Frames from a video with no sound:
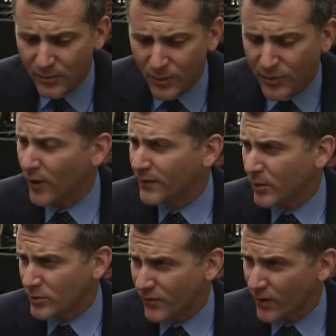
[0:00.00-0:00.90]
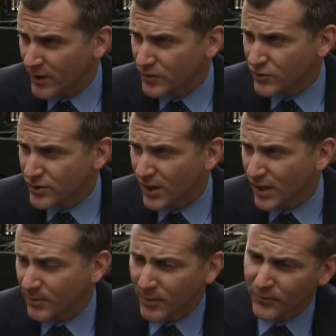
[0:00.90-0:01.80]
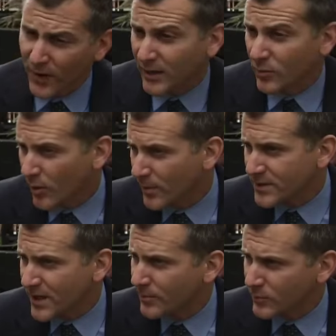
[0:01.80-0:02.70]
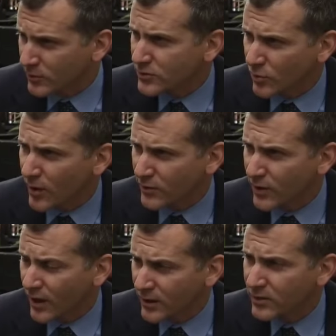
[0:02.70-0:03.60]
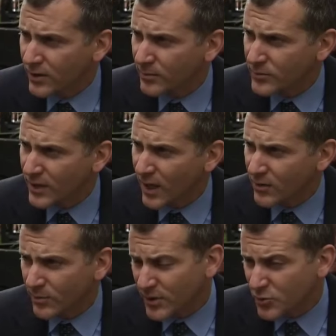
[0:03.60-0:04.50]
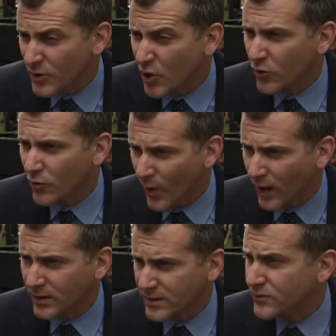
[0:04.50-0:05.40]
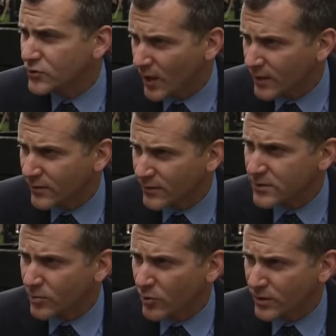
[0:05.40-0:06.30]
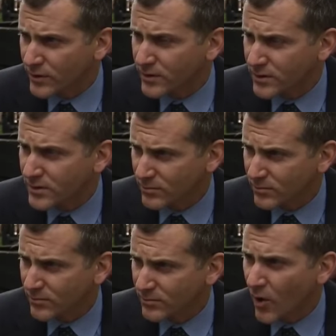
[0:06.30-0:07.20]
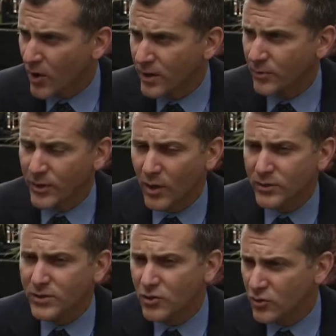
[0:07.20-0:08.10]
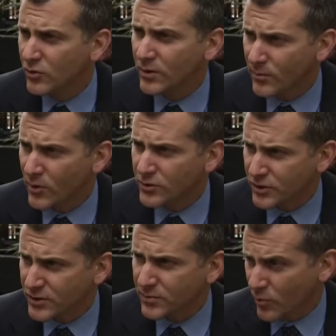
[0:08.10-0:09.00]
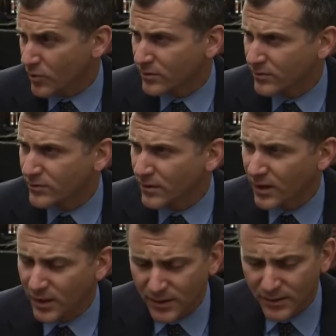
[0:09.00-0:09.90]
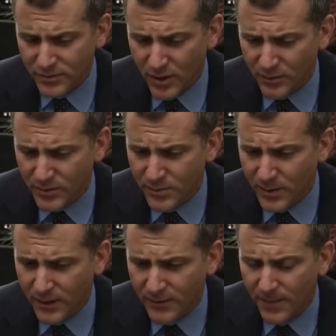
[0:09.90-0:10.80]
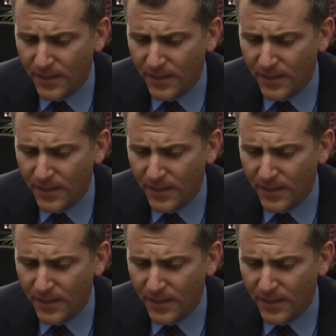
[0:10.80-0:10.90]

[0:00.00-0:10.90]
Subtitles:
we thought that was very interesting, but frankly we're a bit skeptical as to whether or not it could come together, because we know the relative strength of the sport in this market. We know it's a new and emerging sport, generally speaking.